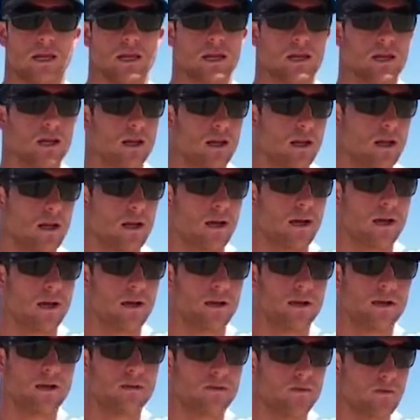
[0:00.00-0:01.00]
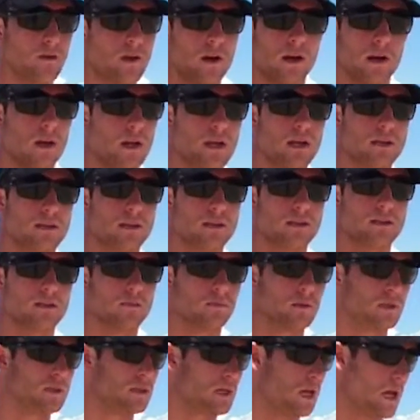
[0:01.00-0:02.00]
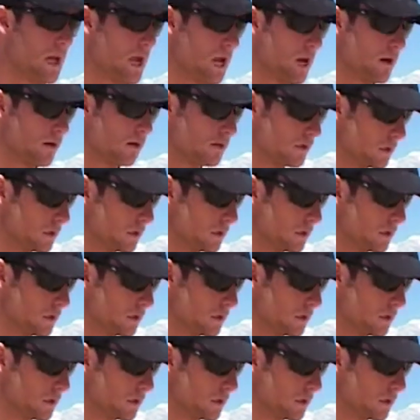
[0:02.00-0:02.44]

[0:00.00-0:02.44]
It is very easy to miss your handle.